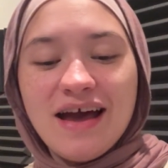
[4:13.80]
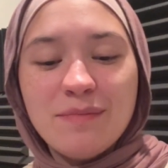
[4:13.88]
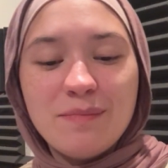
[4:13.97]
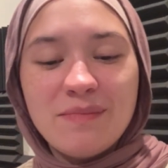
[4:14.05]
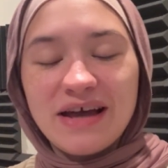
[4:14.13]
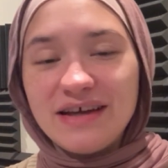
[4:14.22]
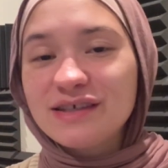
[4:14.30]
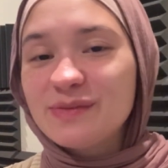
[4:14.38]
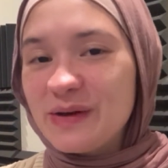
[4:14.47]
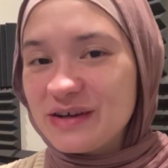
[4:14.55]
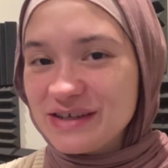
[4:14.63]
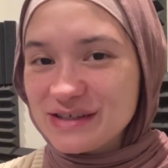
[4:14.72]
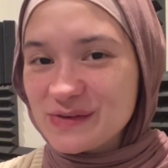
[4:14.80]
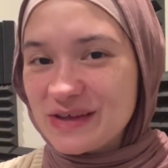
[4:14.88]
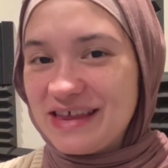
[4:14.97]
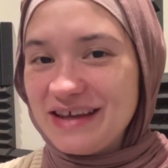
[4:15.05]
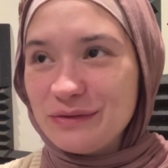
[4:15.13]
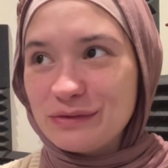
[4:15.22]
my experience
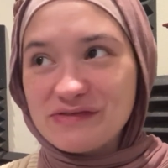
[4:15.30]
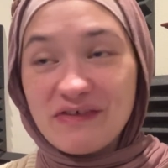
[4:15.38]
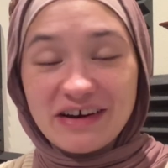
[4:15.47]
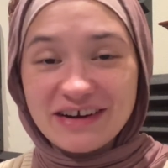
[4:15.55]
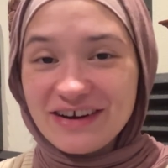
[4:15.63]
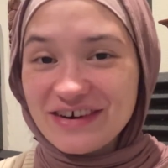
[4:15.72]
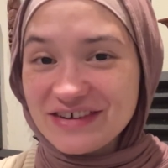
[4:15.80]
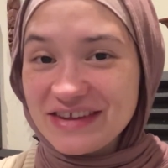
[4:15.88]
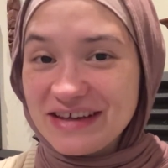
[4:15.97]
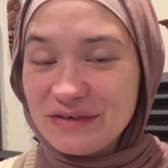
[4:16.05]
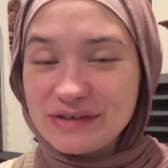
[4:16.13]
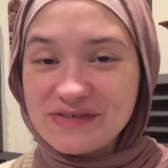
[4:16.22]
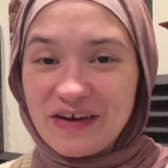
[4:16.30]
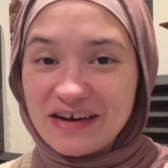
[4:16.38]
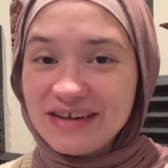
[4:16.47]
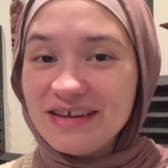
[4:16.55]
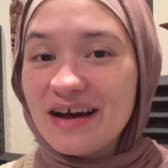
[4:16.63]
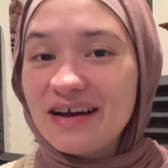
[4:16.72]
with it was very early, it was
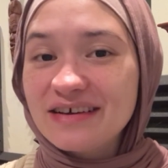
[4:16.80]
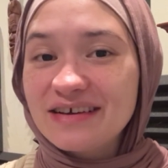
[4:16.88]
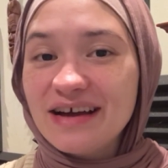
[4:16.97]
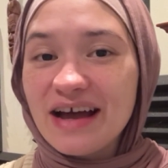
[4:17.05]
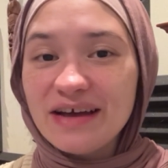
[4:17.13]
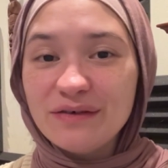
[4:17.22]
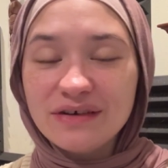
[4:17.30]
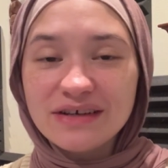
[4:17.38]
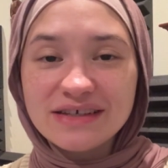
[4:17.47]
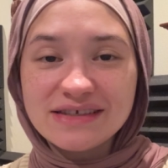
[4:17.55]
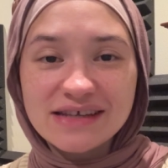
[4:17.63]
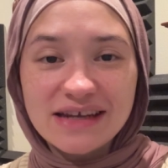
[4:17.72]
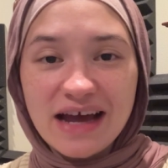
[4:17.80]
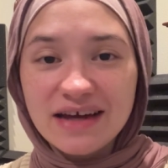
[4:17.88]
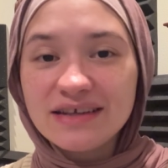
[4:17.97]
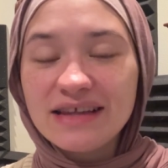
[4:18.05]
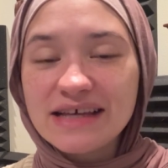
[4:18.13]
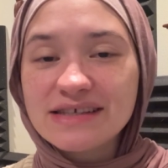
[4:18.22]
very young. I was an
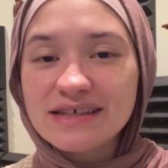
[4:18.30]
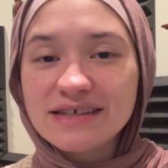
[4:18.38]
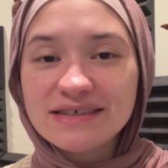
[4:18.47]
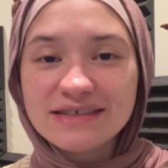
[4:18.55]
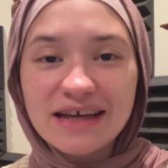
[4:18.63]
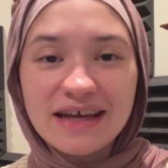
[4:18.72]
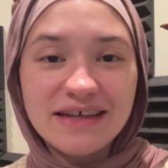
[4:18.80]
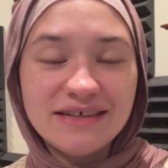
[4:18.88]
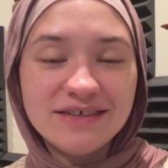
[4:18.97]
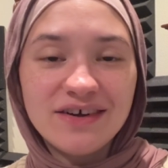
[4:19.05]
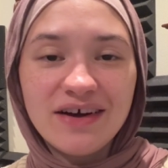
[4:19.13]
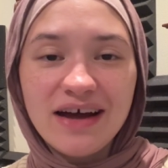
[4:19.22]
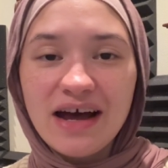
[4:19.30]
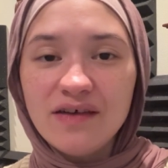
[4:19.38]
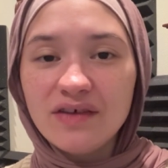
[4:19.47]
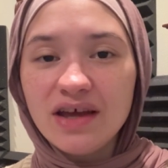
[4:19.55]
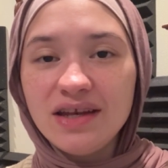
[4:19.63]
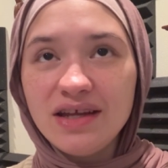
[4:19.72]
adolescent. I did not
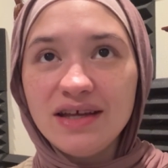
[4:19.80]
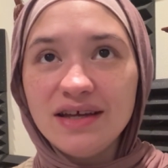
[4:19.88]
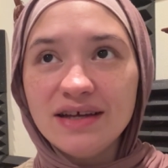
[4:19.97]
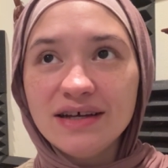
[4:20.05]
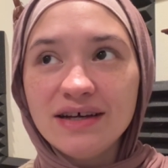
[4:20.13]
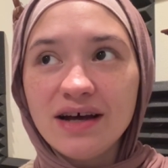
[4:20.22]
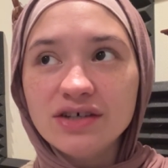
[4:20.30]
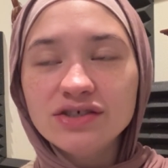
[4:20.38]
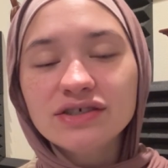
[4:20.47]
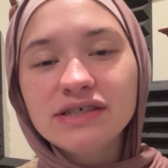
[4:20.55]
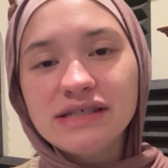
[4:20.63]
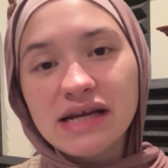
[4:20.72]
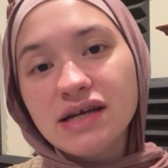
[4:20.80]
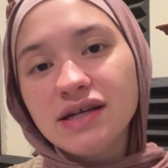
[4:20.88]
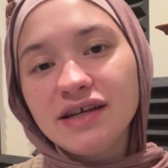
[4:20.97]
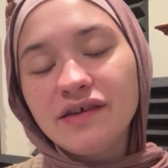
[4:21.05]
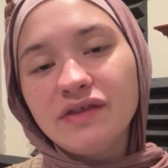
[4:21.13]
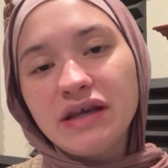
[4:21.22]
have any
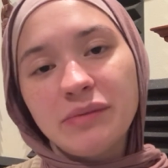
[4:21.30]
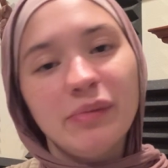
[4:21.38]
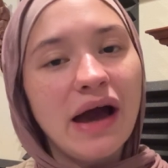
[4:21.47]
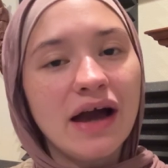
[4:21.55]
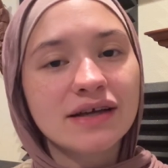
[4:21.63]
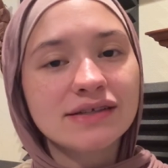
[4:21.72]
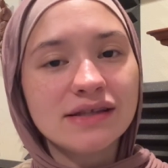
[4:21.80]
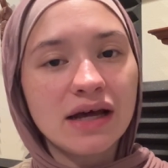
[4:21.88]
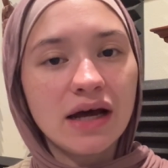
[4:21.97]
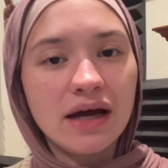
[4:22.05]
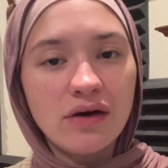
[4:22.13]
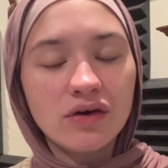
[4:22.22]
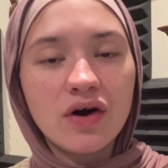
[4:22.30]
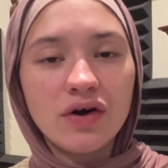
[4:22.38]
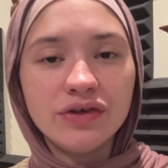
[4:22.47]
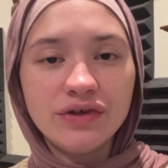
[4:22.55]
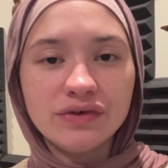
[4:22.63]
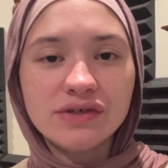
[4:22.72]
understanding of the impacts that alcohol
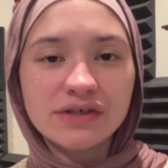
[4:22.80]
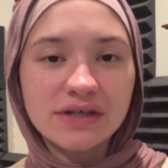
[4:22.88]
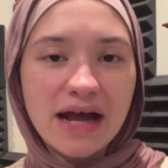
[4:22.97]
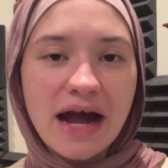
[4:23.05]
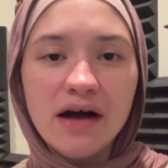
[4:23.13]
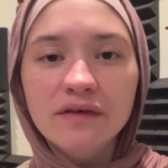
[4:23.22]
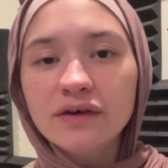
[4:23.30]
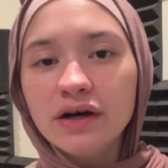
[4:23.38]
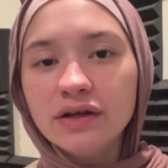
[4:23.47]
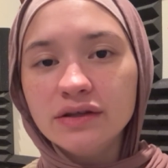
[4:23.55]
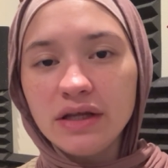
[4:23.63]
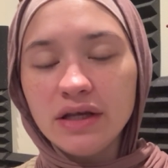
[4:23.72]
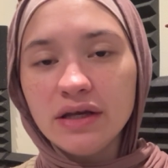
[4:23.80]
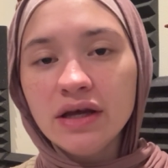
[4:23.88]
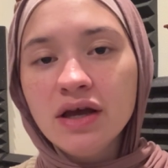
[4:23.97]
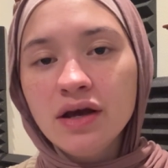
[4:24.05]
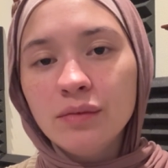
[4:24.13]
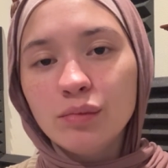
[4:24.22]
use could have on the
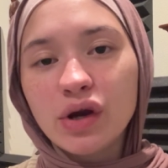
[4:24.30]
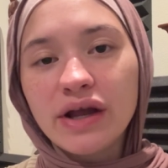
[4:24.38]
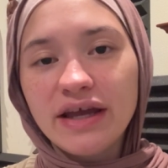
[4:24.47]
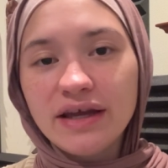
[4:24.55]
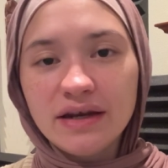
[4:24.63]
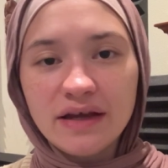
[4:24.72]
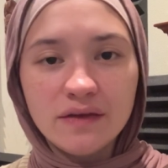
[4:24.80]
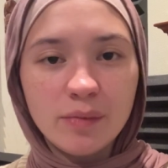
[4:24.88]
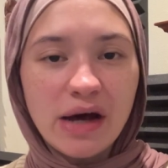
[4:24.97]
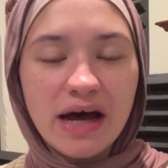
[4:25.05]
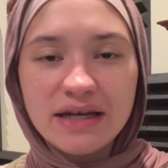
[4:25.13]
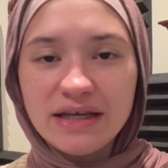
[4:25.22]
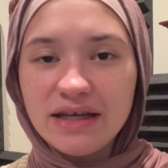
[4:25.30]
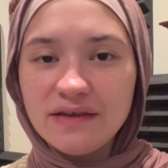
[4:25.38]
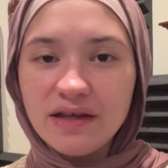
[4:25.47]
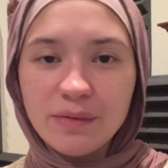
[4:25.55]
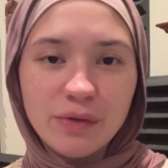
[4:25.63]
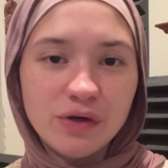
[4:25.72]
brain and the body and
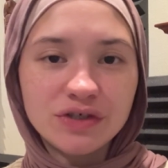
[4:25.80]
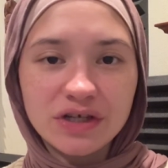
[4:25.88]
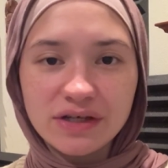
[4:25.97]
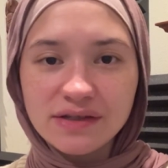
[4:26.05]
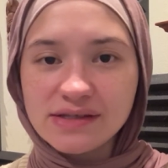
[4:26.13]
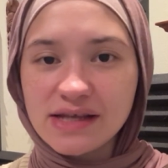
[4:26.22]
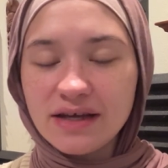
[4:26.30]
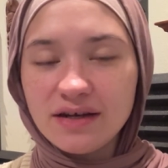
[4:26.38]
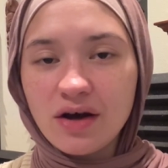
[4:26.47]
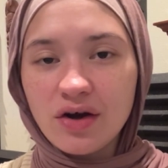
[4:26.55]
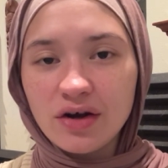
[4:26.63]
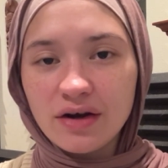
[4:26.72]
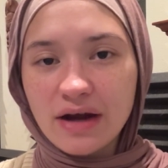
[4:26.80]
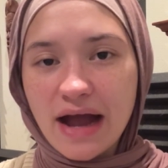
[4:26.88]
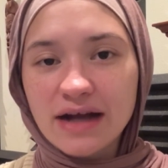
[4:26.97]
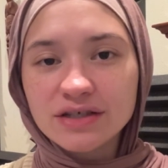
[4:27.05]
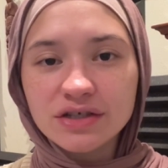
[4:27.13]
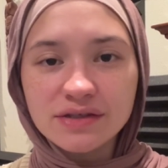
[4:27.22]
the emotions and our
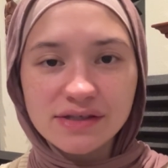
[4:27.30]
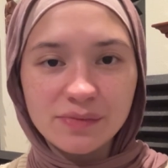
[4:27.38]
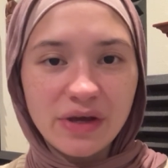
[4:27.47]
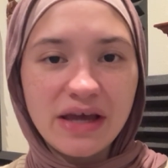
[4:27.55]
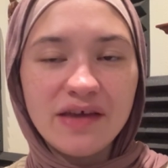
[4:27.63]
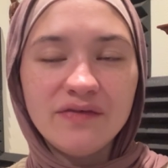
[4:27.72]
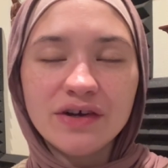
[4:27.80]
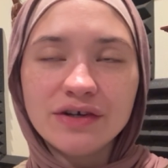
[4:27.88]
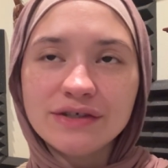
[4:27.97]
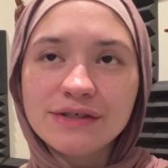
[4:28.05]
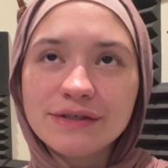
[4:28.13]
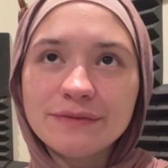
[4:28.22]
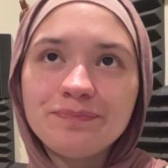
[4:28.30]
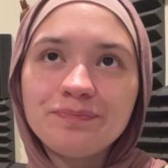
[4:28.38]
actions and behaviors.